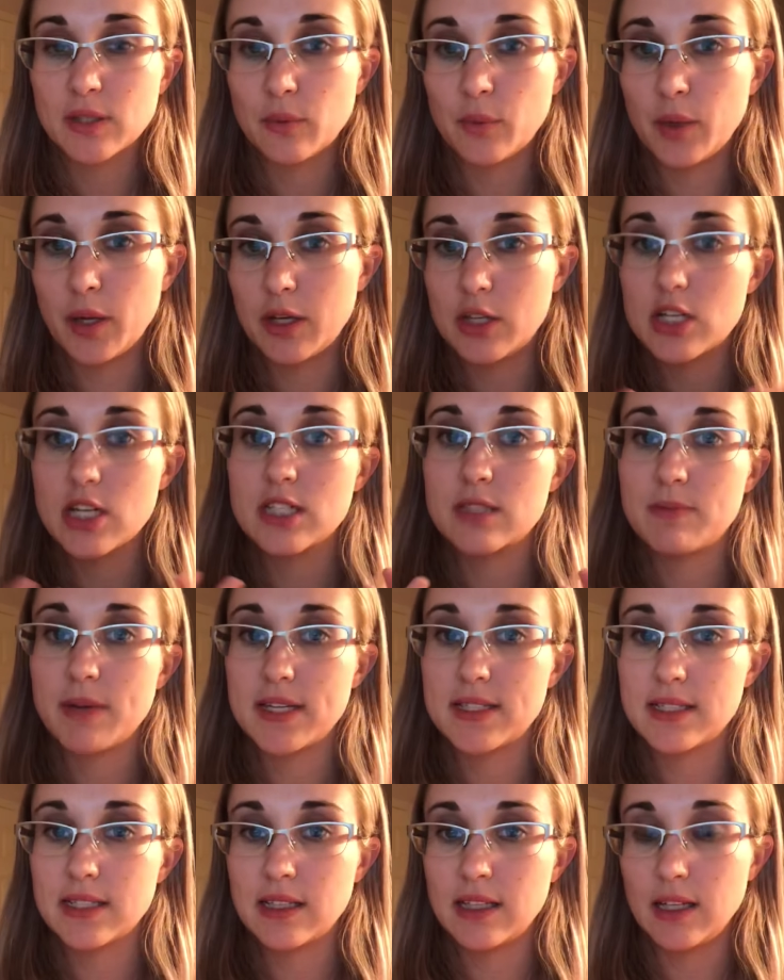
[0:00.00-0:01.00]
We just
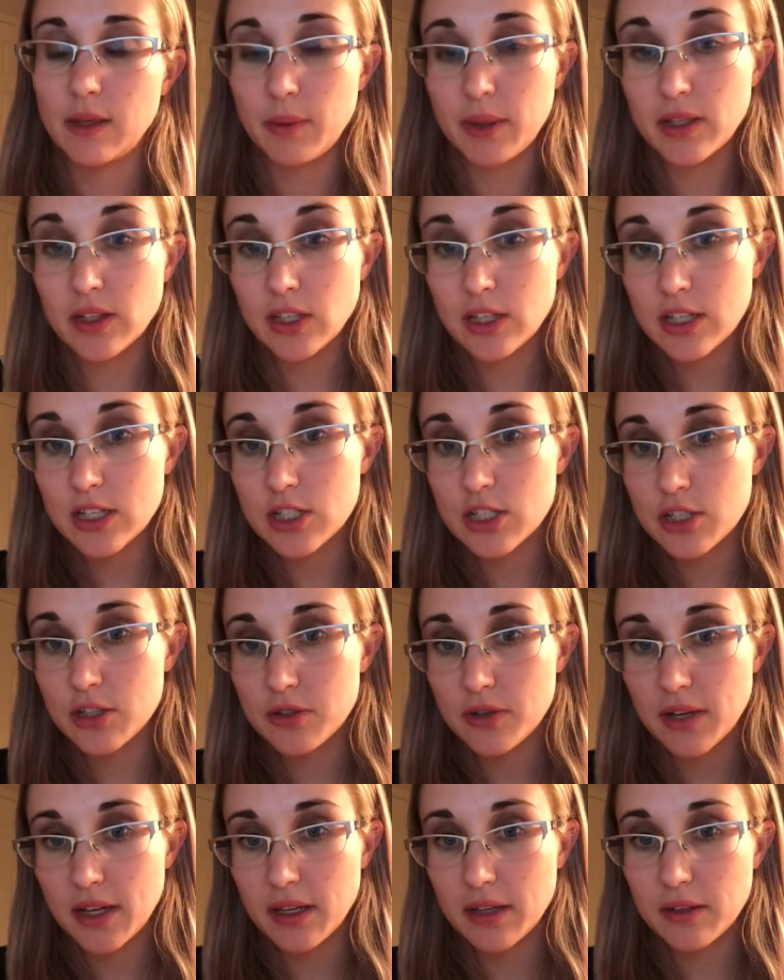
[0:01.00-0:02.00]
we look at
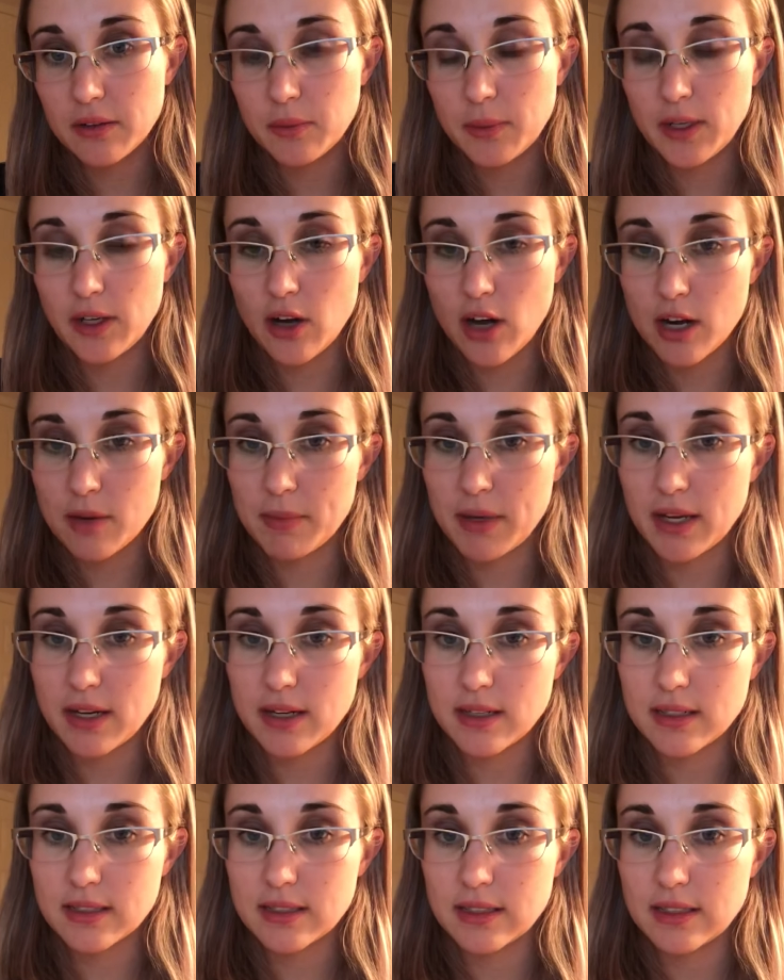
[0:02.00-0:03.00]
you and we
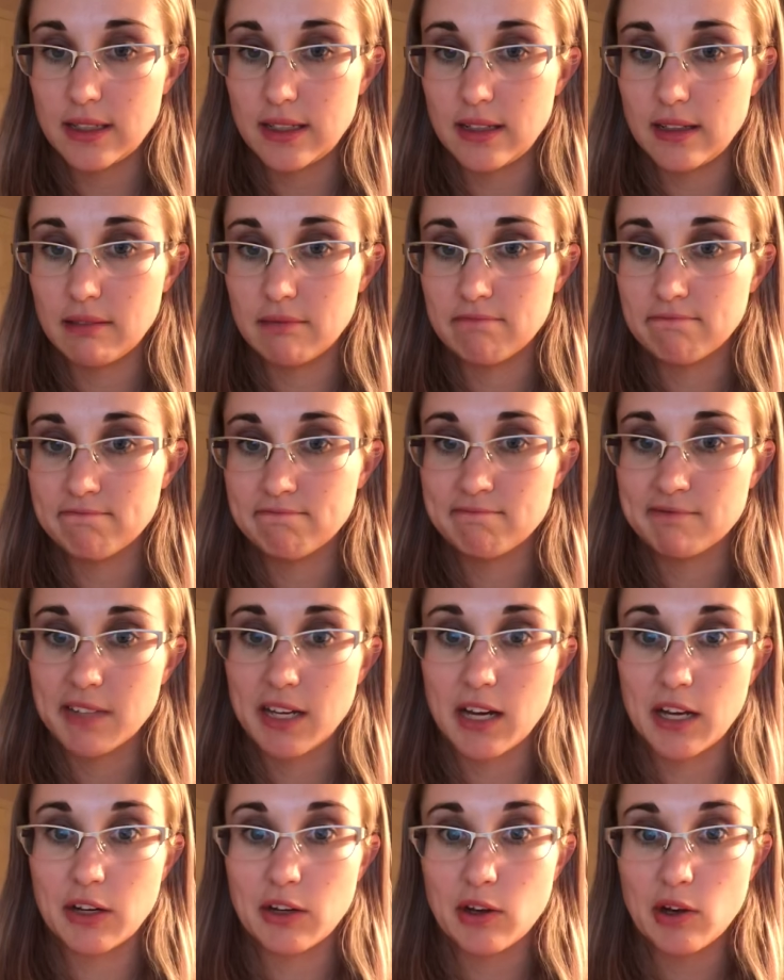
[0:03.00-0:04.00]
automatically
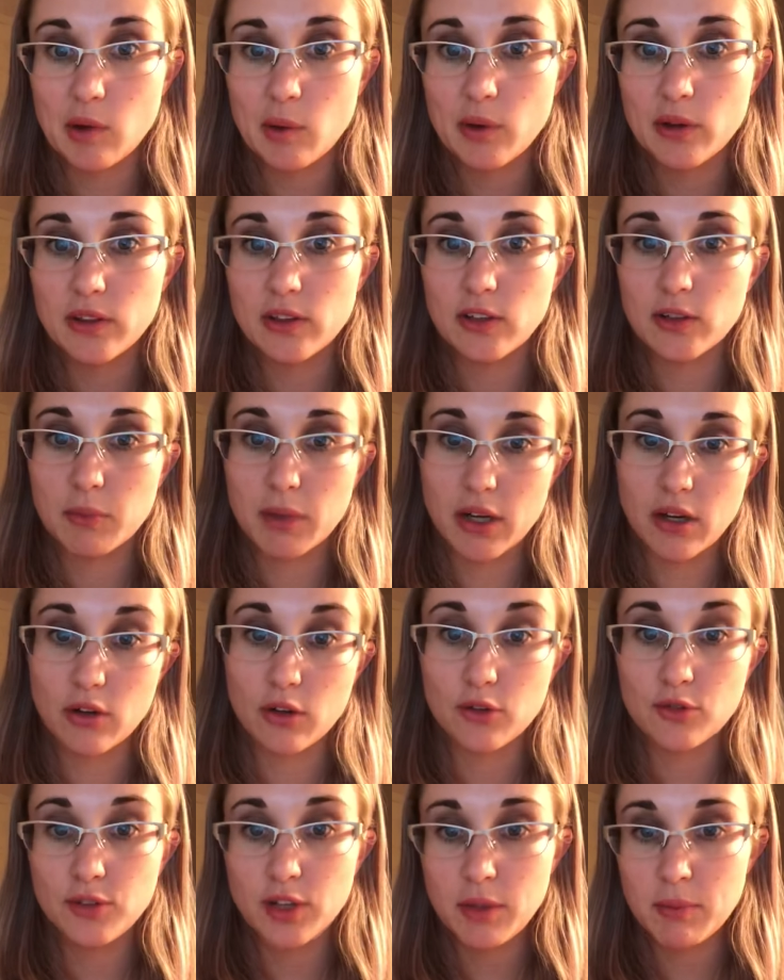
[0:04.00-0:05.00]
kind of go with your male
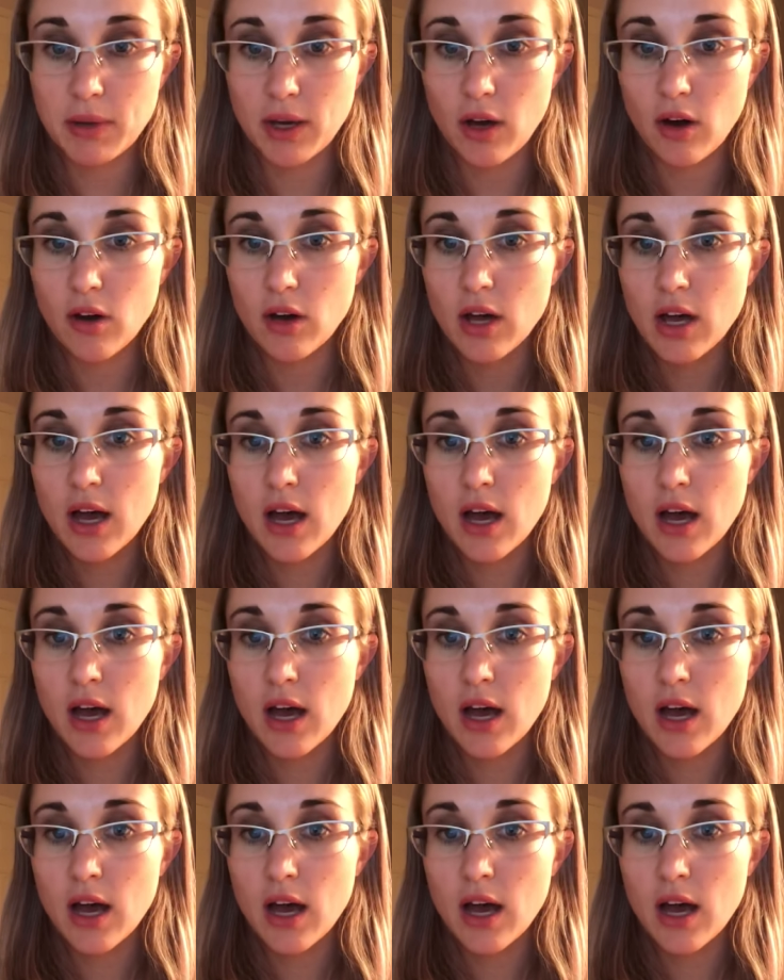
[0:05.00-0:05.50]
or female.